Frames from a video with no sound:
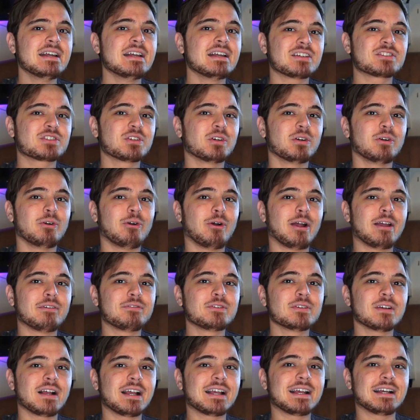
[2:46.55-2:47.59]
So
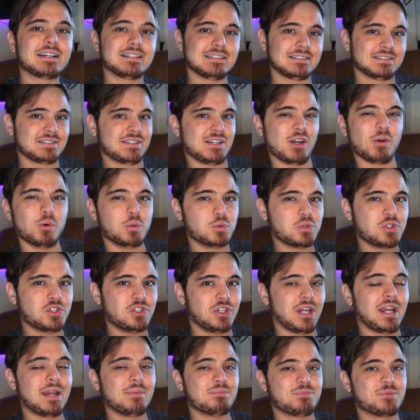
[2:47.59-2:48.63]
if you like the old
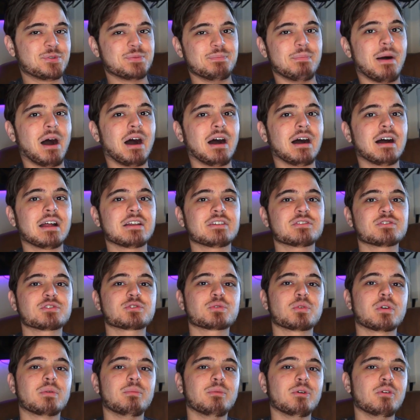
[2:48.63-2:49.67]
James Bond
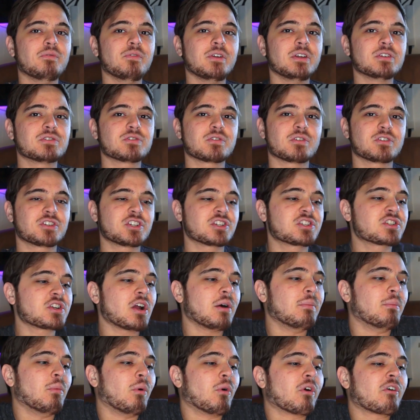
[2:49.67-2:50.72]
sort of movies, or just
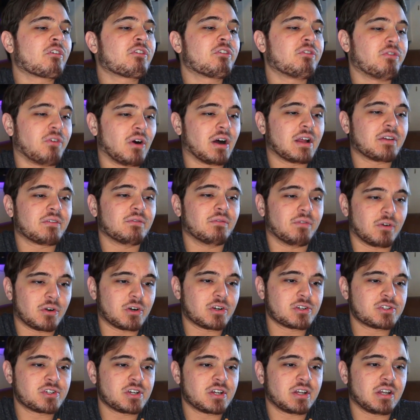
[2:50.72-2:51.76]
a more fun
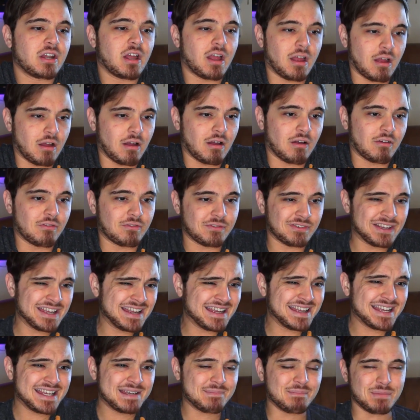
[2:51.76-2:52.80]
version of
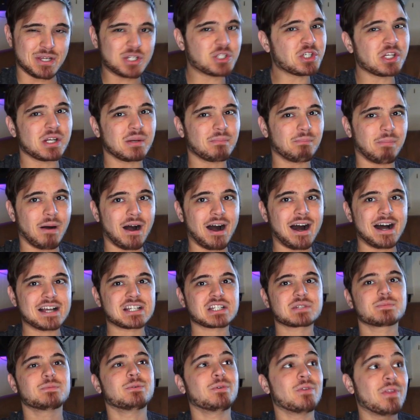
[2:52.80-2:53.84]
Mission
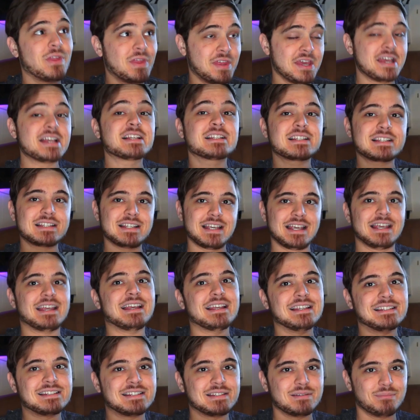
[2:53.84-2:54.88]
Impossible, this
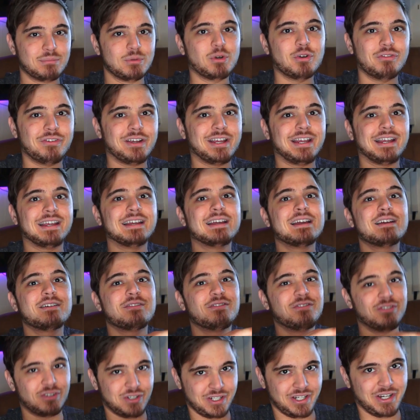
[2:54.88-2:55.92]
is the movie
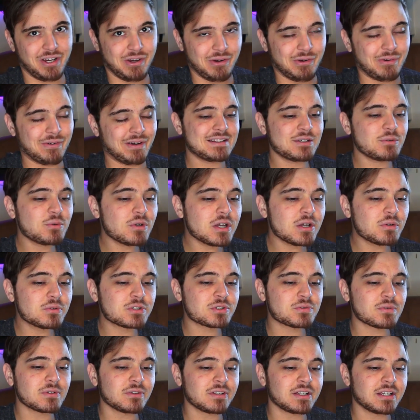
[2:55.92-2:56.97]
for you. It
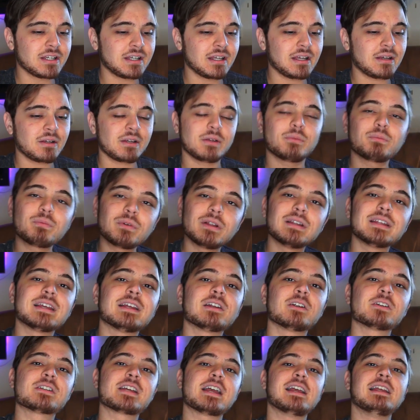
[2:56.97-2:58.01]
was really, really
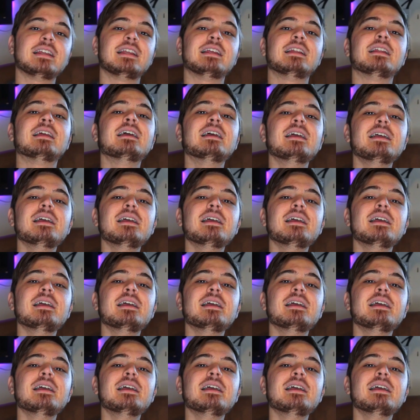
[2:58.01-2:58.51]
entertaining.